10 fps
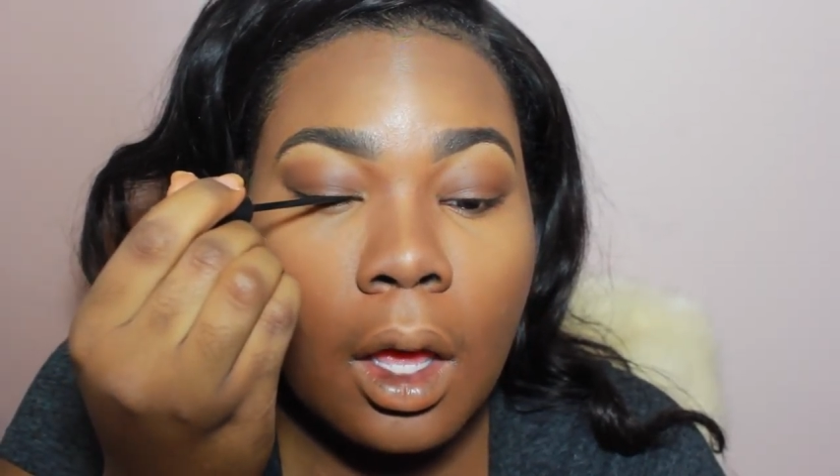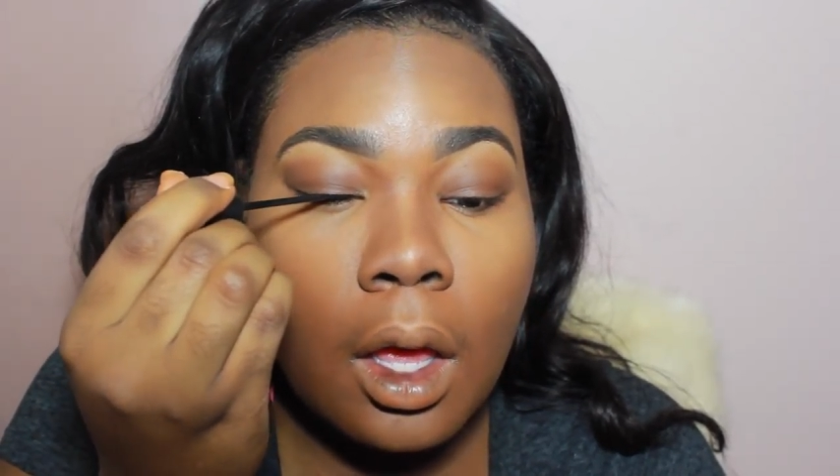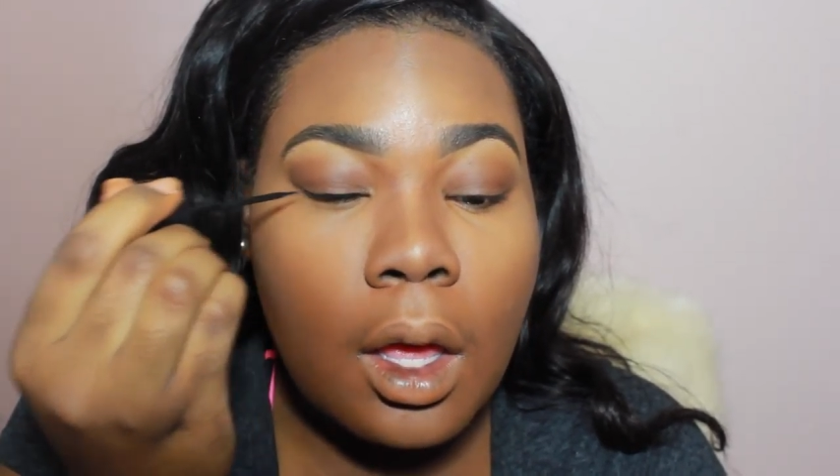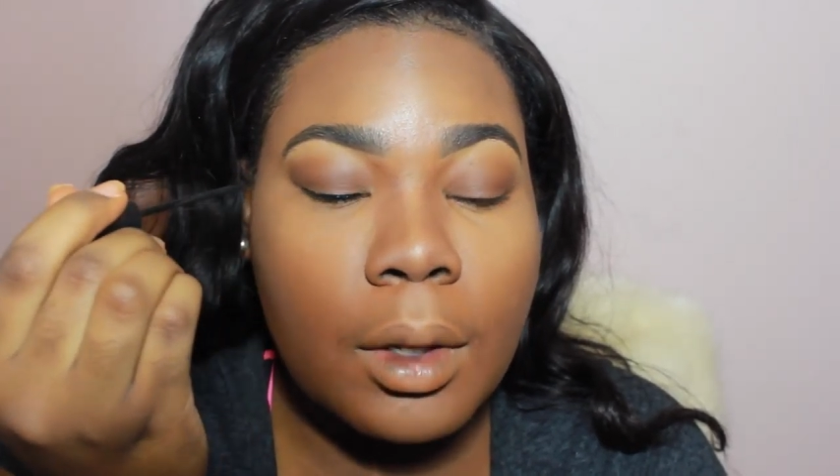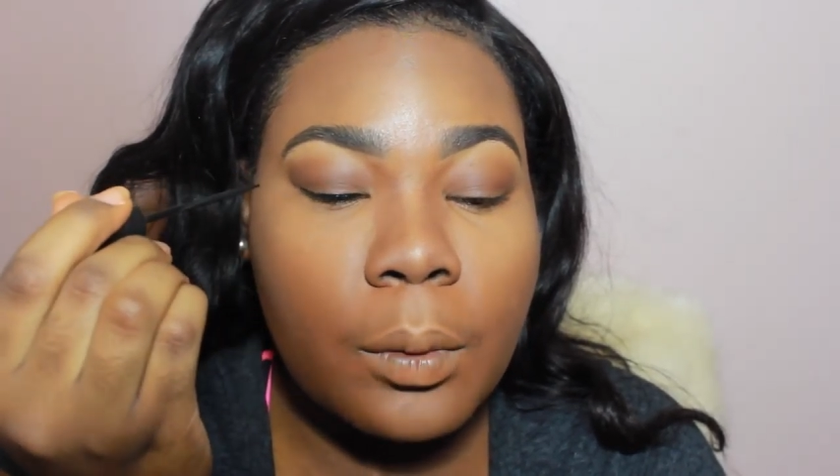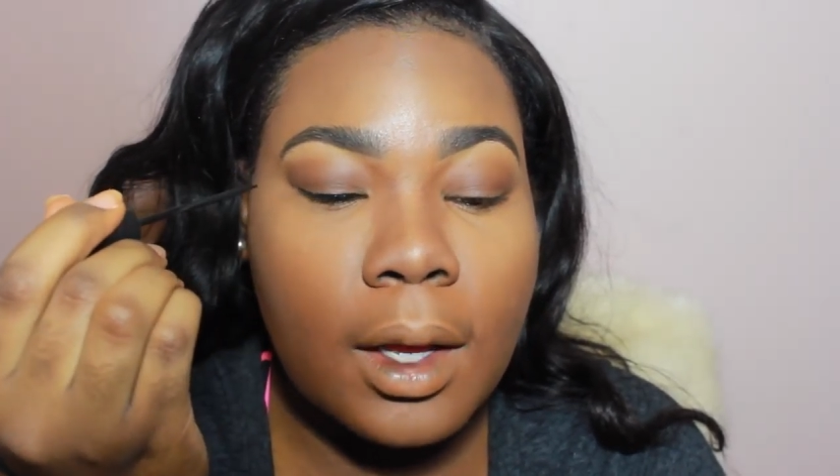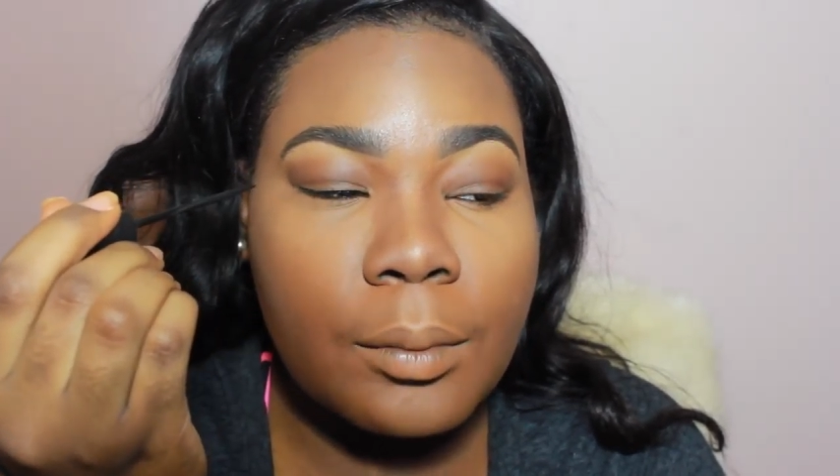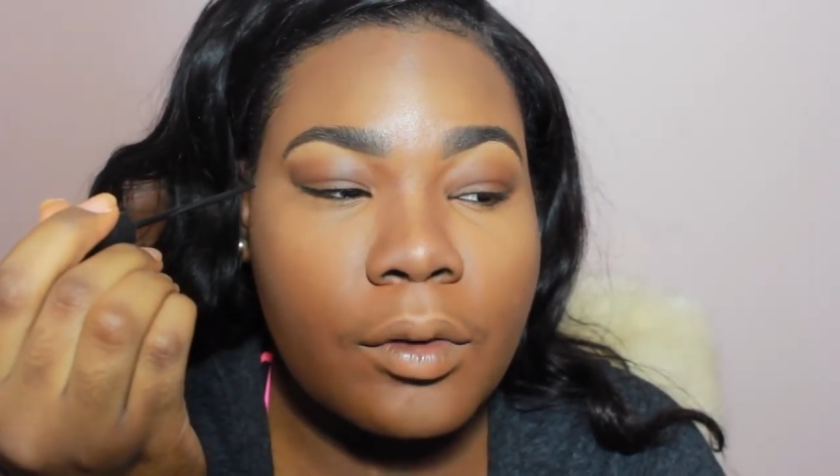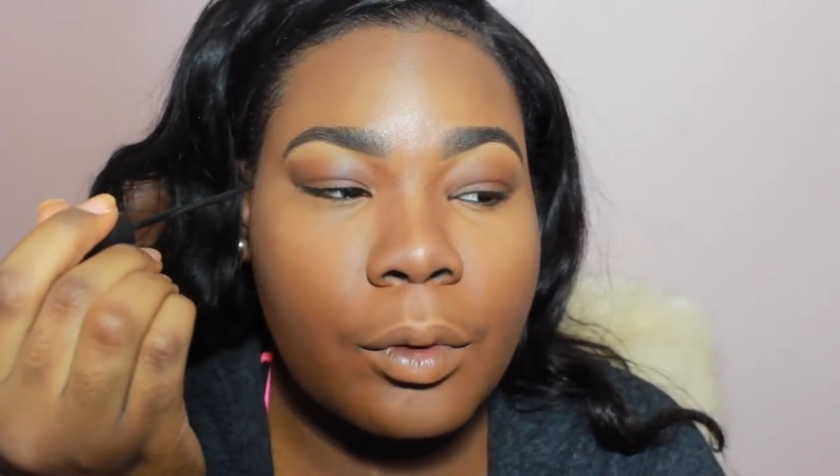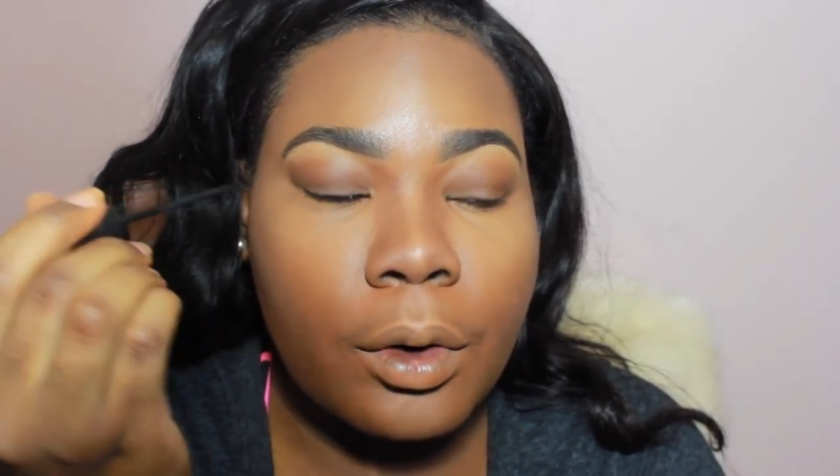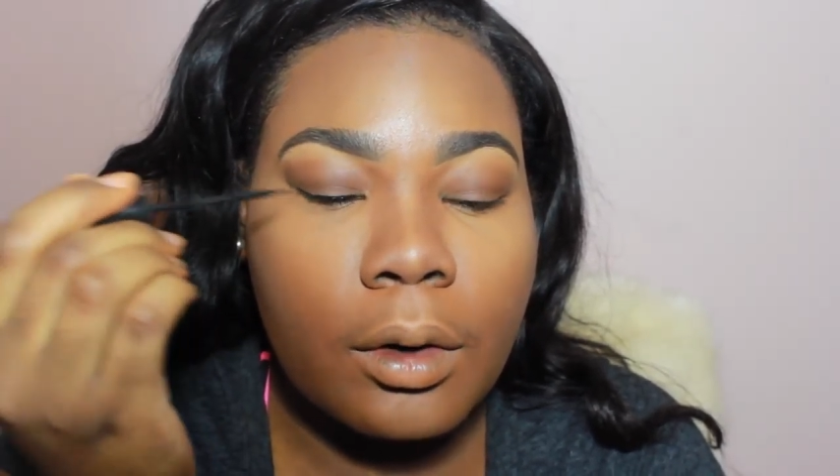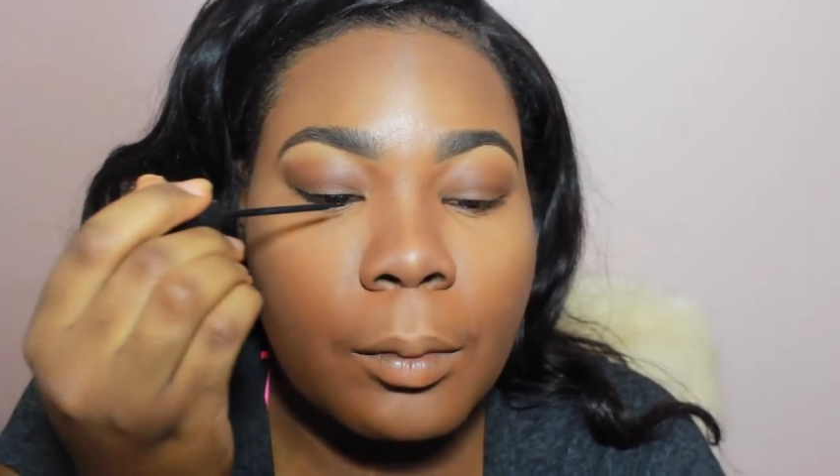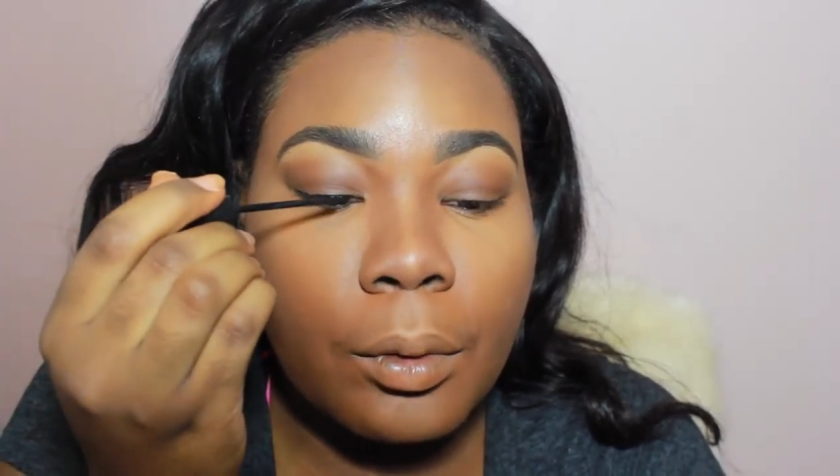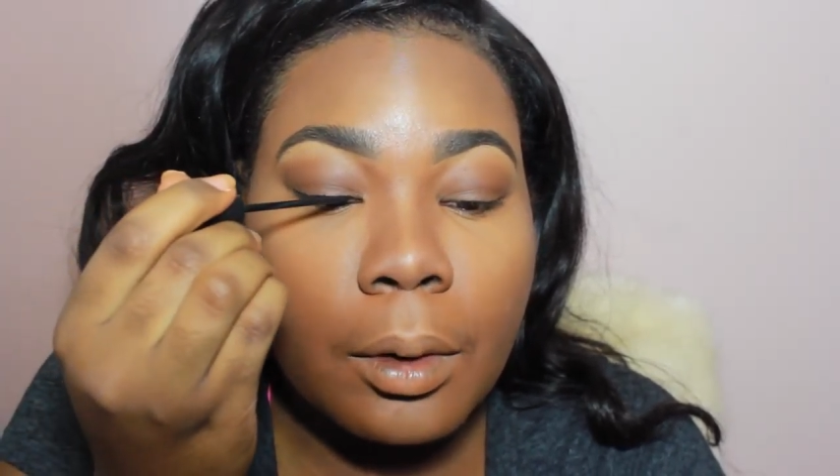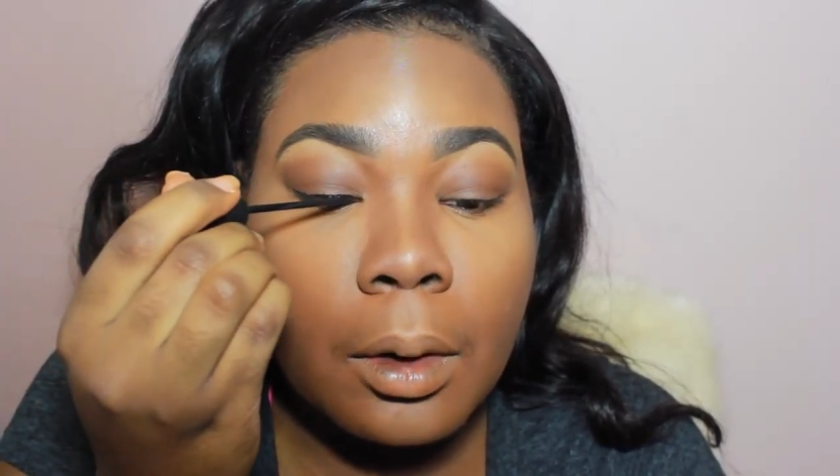um, e.l.f. liquid
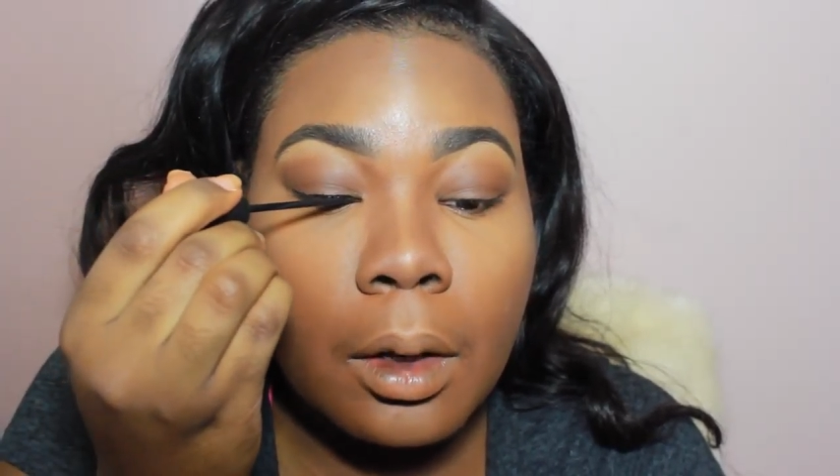eyeliner.